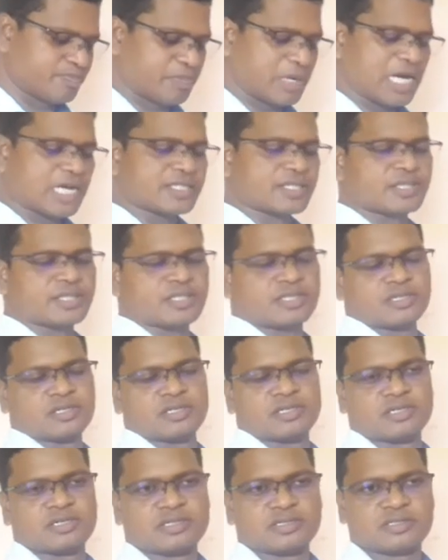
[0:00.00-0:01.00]
past
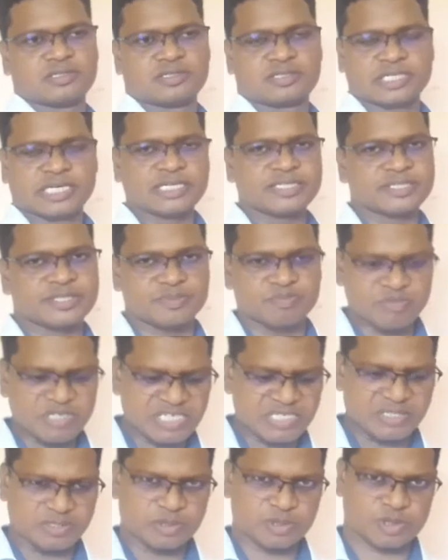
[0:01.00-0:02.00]
tense
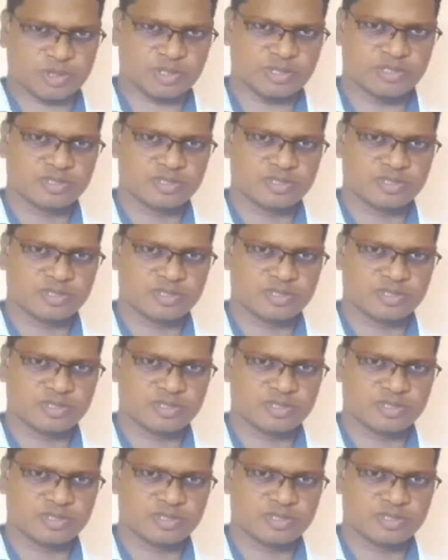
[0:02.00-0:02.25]
means?